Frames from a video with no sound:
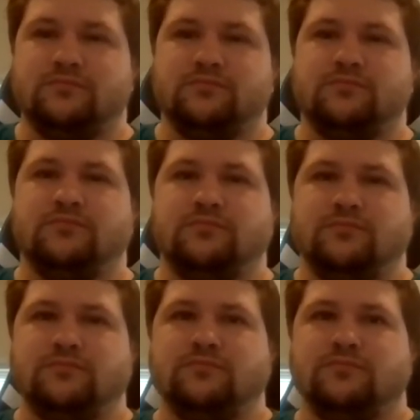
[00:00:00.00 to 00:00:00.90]

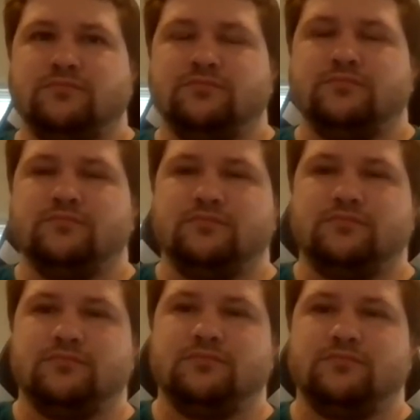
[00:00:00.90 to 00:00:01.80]

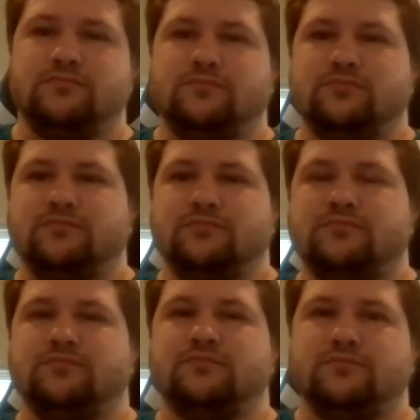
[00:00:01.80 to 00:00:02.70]

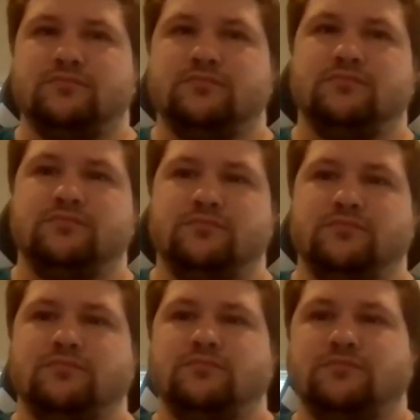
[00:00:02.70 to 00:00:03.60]

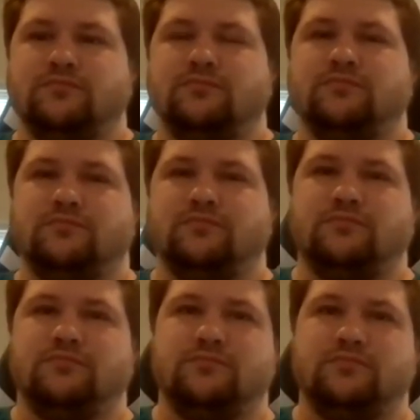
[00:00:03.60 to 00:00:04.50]

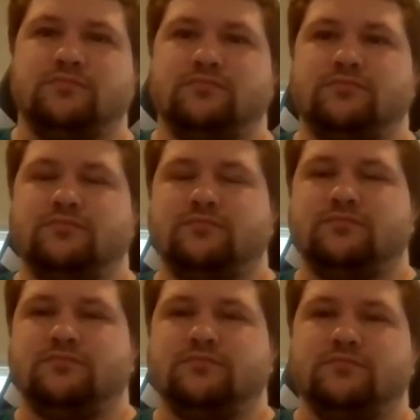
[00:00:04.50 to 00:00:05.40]

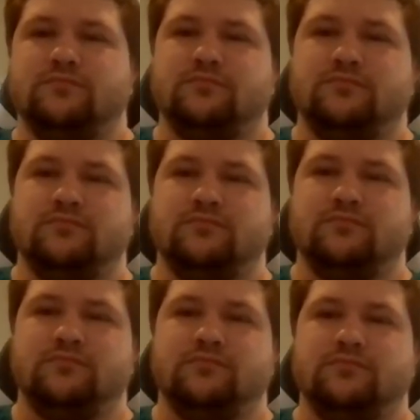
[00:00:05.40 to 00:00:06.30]

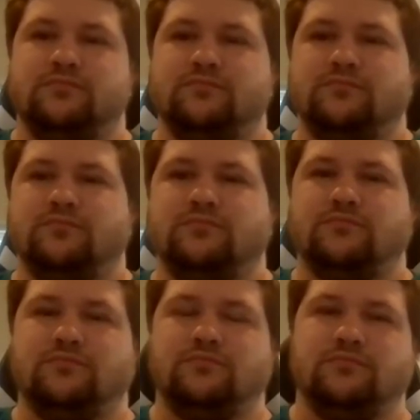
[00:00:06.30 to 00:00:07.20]

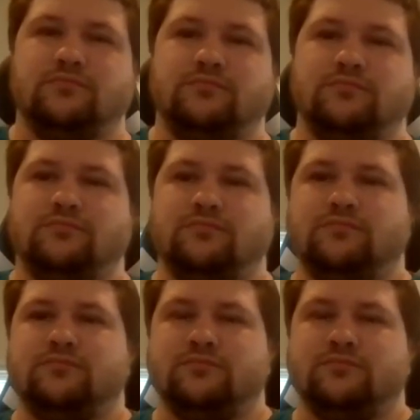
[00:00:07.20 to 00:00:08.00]
The person shown says nothing.